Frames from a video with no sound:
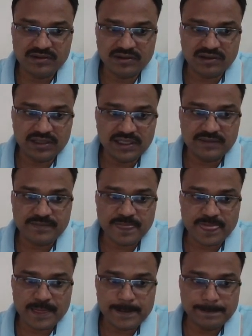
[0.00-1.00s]
uh,
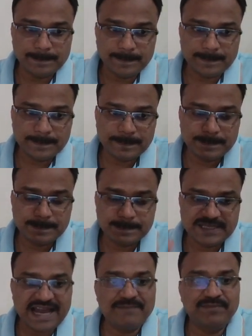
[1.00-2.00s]

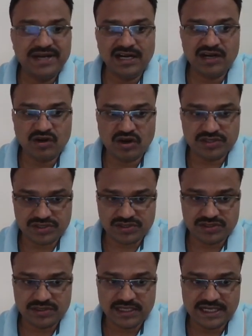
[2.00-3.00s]
capital
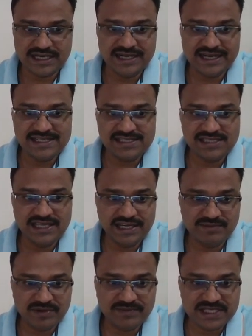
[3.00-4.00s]
clause contains the
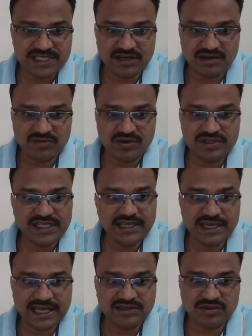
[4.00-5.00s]
information about
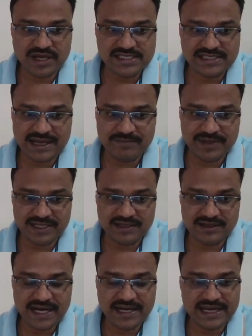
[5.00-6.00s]
the authorized capital
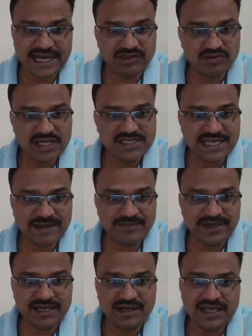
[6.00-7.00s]
right authorized
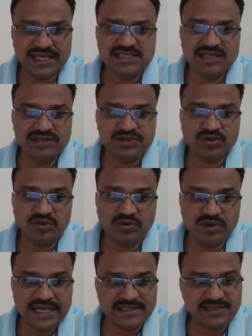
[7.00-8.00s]
capital is also
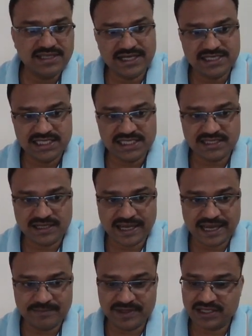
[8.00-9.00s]
known as the
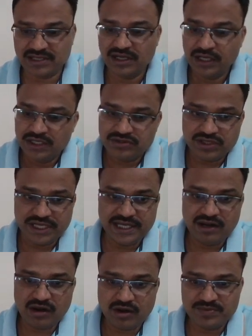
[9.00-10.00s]
registered capital so
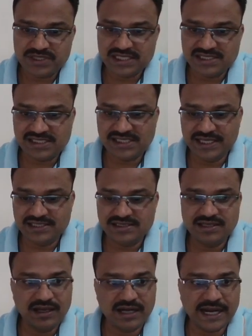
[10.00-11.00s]
here option c is
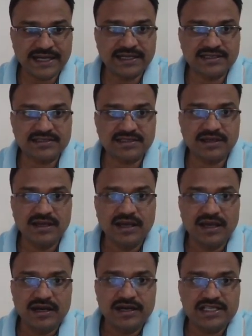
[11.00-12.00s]
the right answer
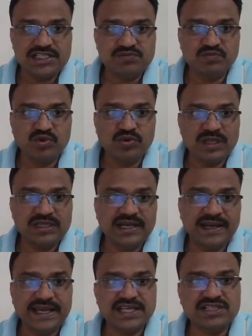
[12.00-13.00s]
let us move on the
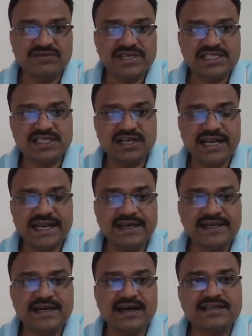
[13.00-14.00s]
next question and
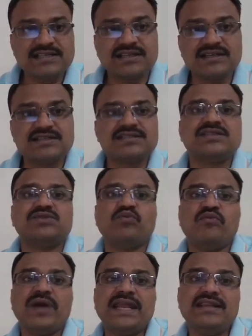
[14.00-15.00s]
it asks us
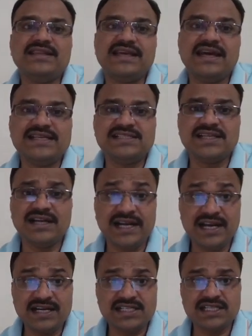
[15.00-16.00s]
when there is a
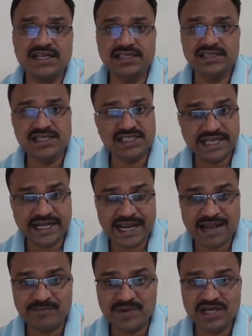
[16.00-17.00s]
reduction in the share
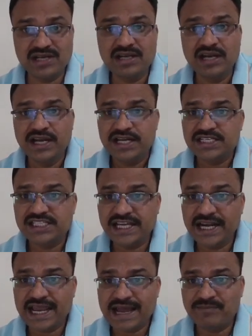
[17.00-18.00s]
capital
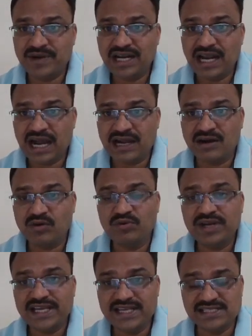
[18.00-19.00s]
share capital
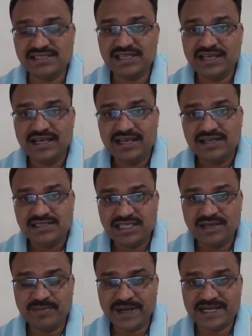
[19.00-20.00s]
account is
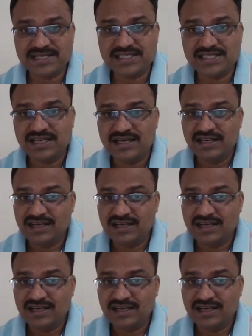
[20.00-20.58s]
see friends